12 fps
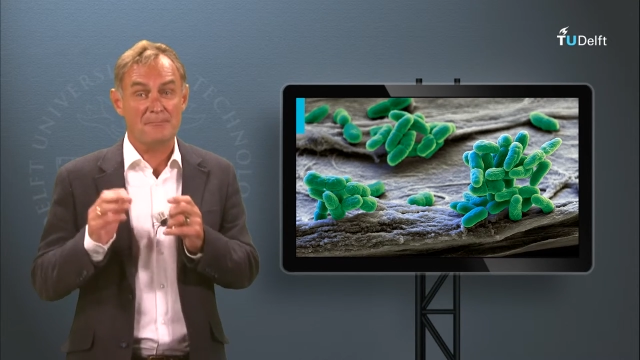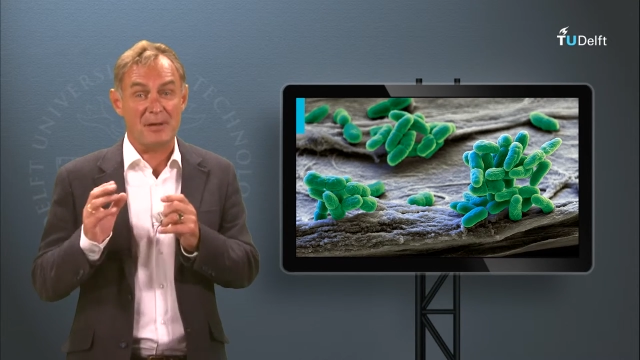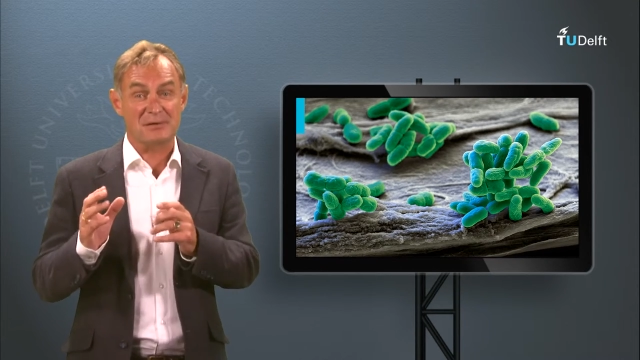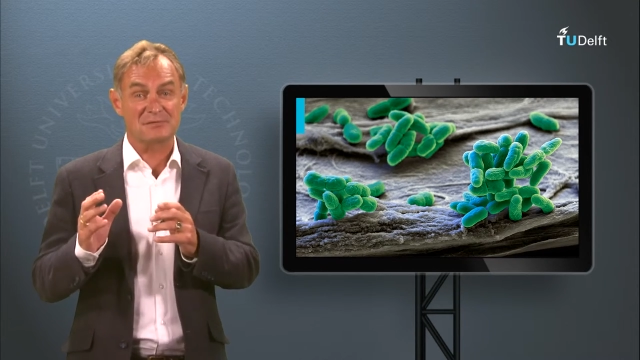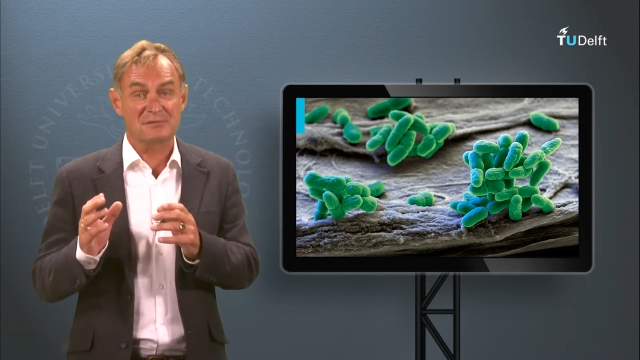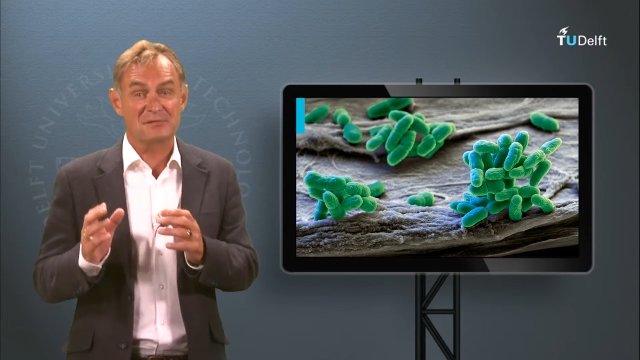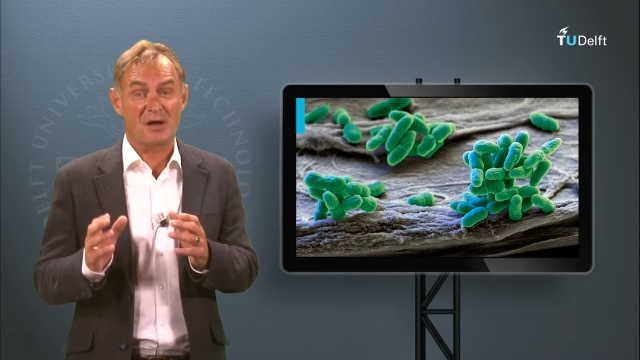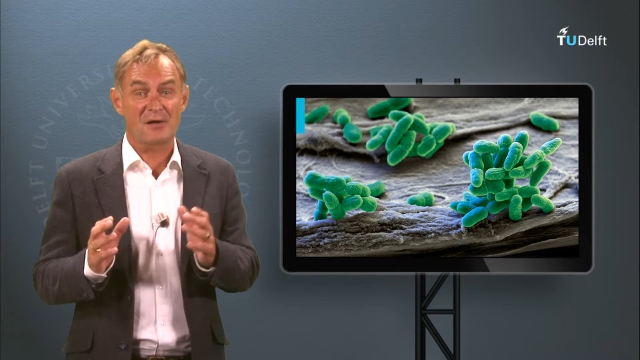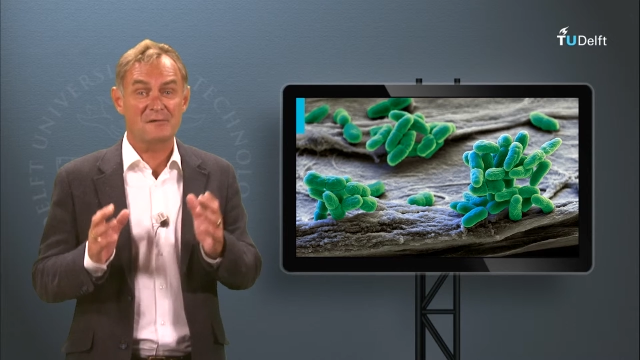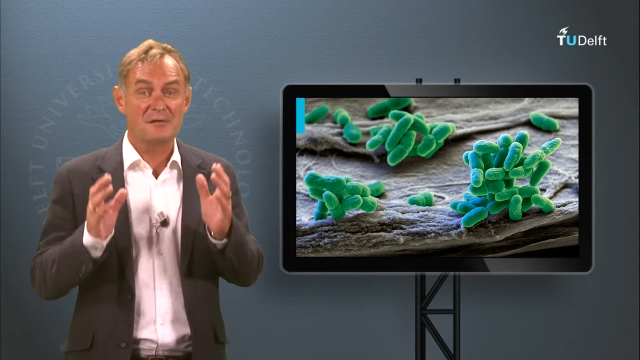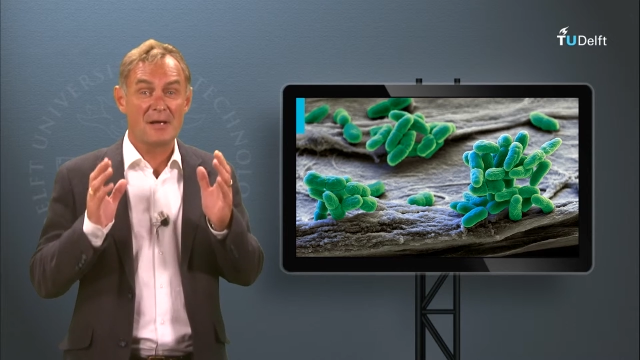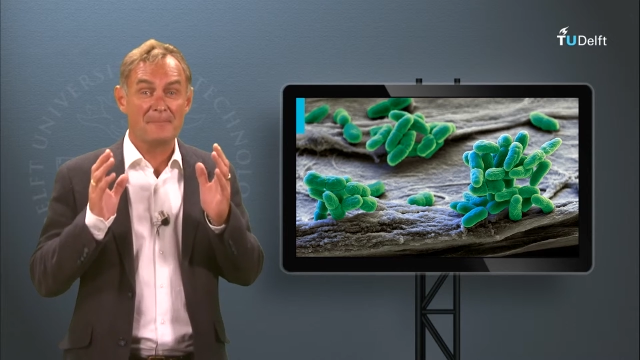
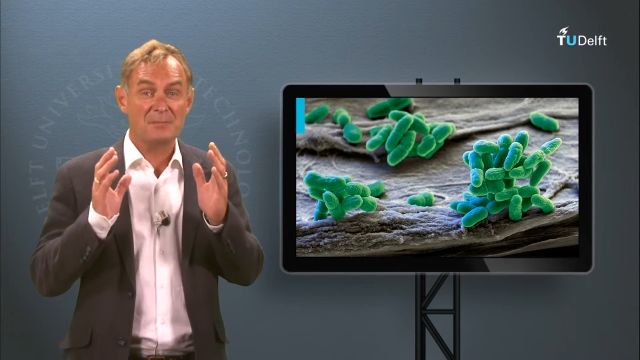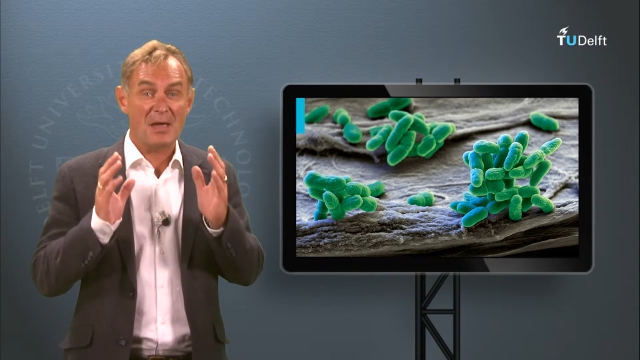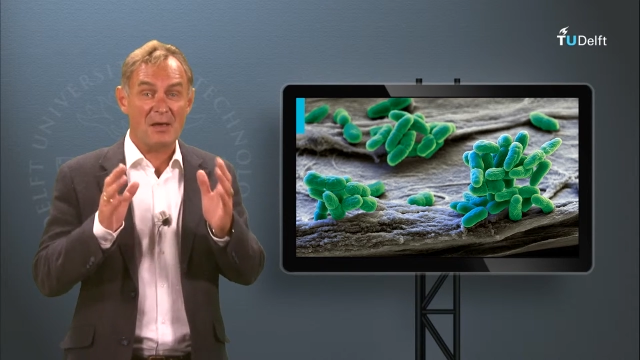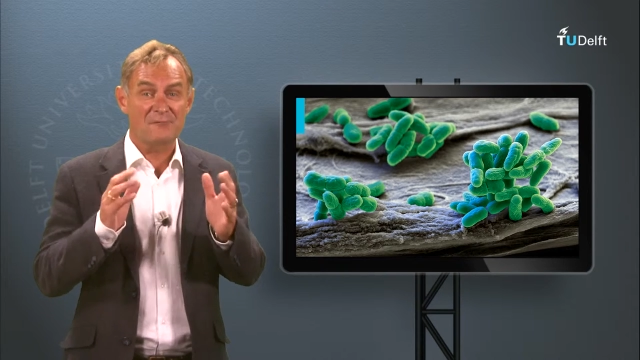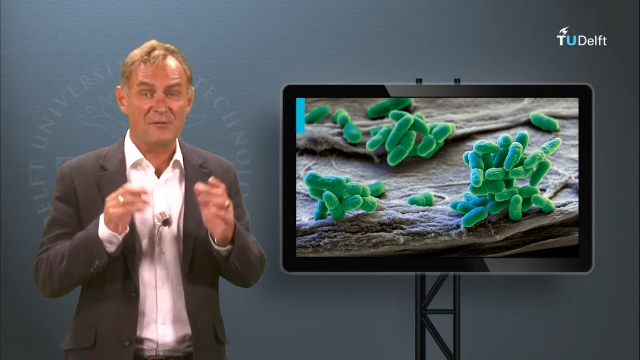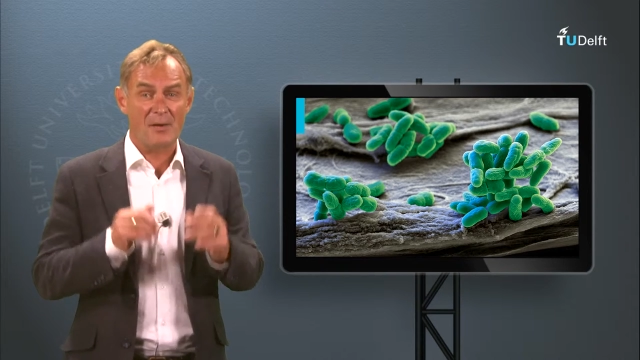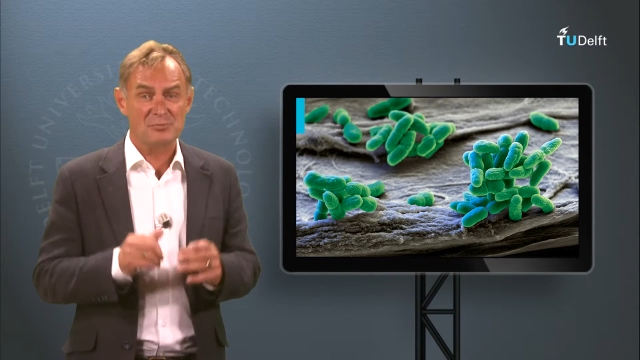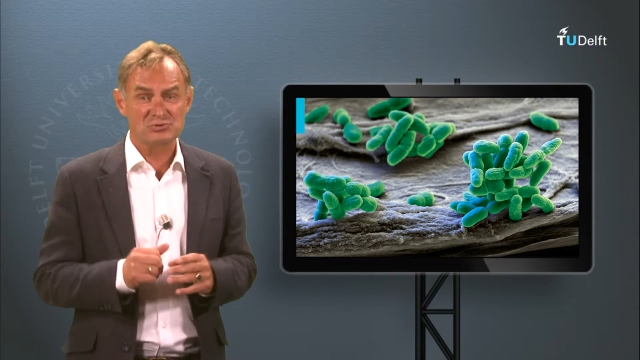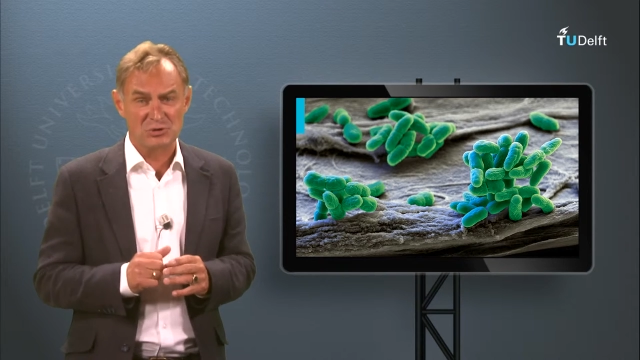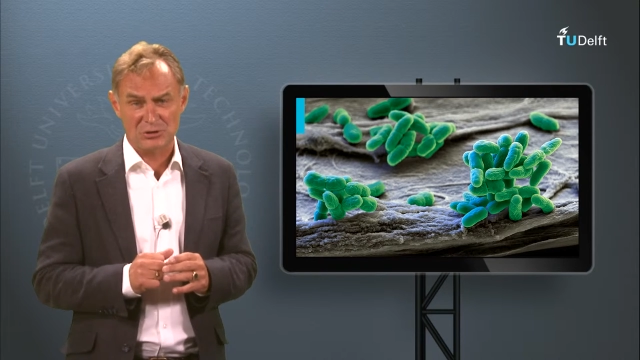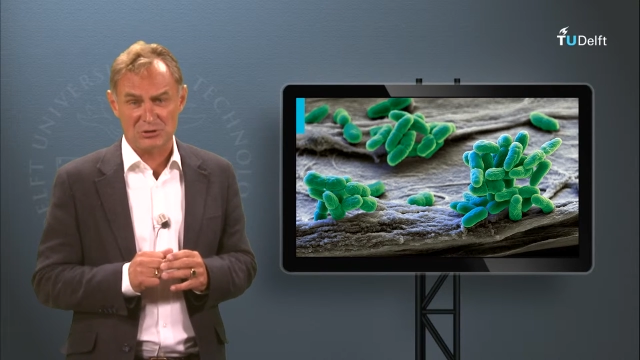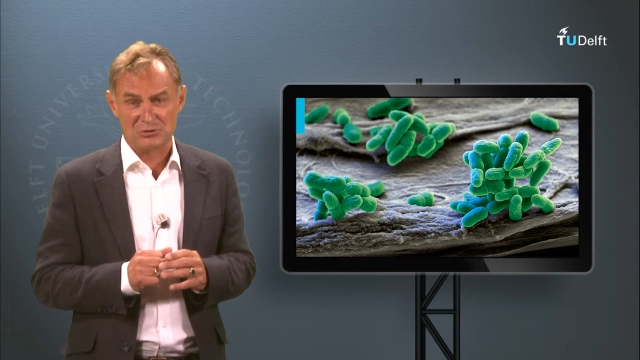pesticides and
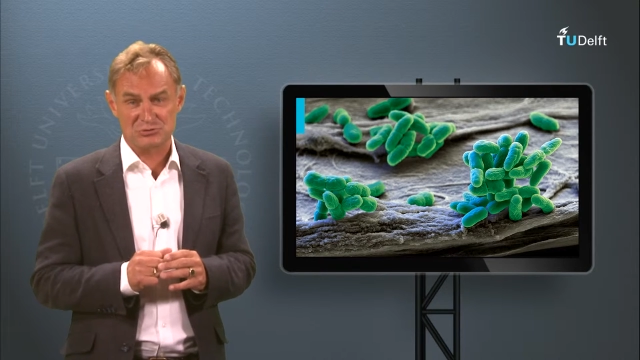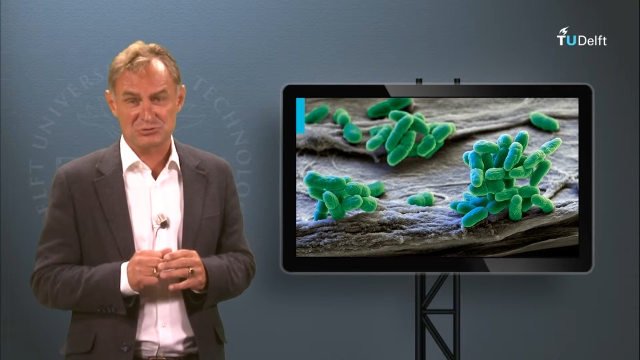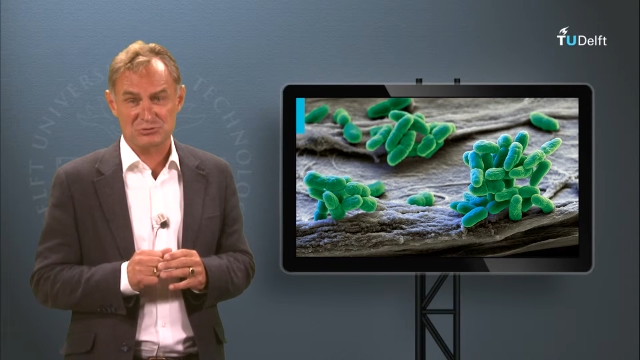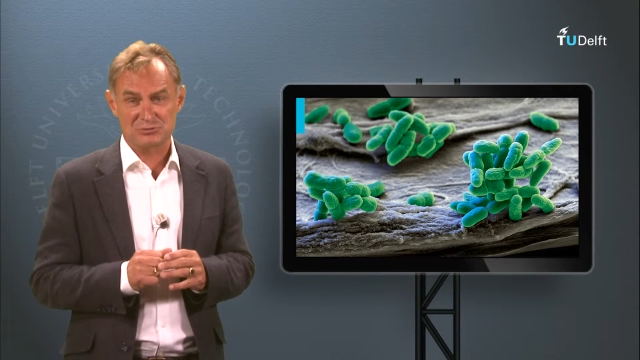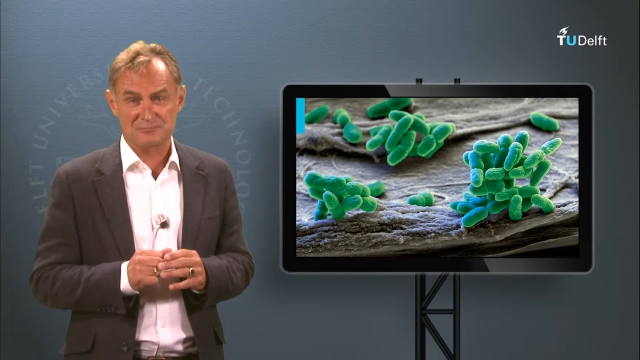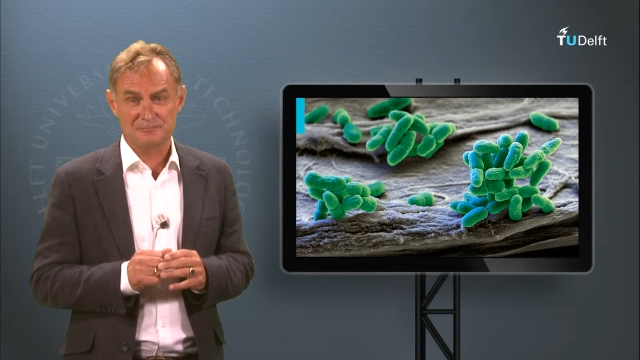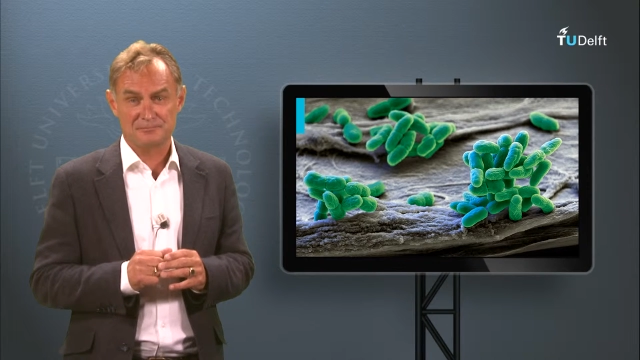pharmaceuticals.